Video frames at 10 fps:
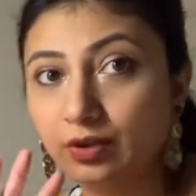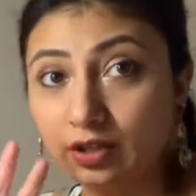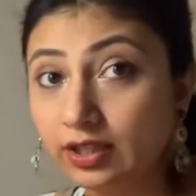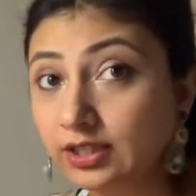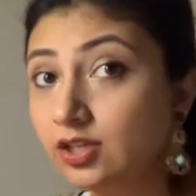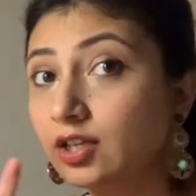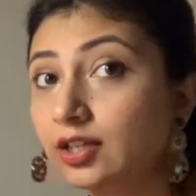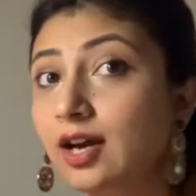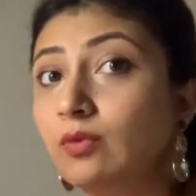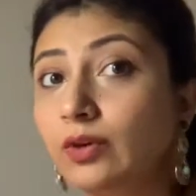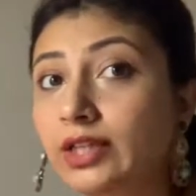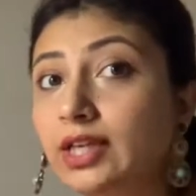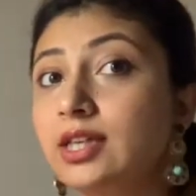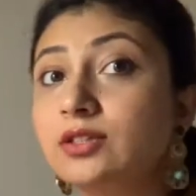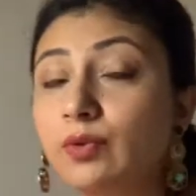He's gonna come when
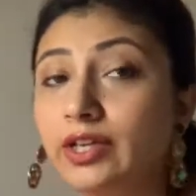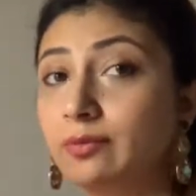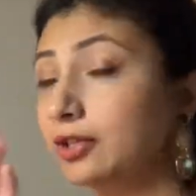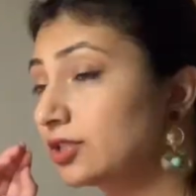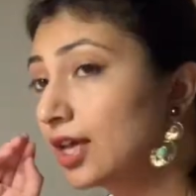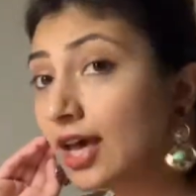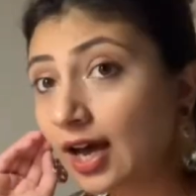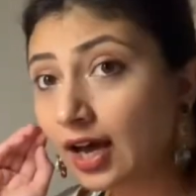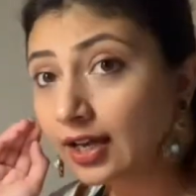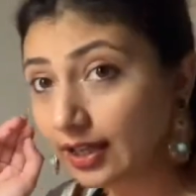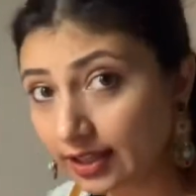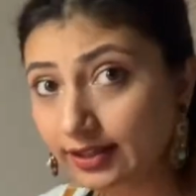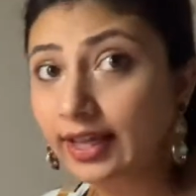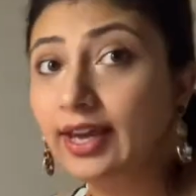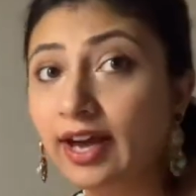he is ready, because
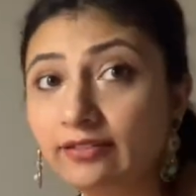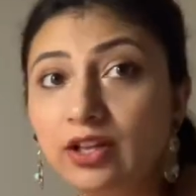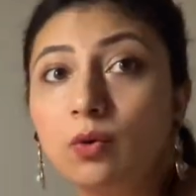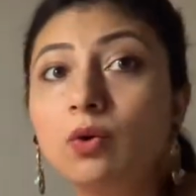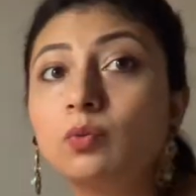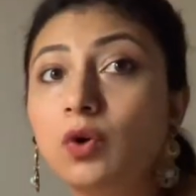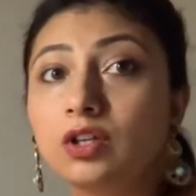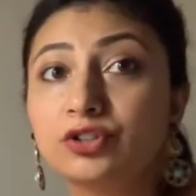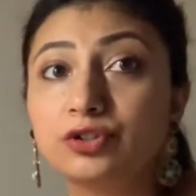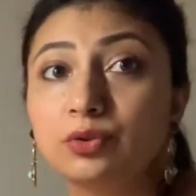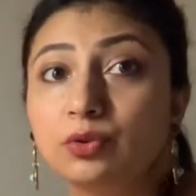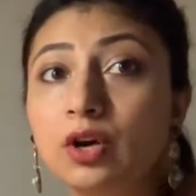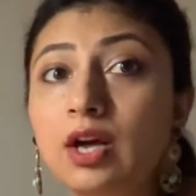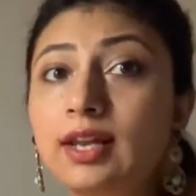they have their own work to do.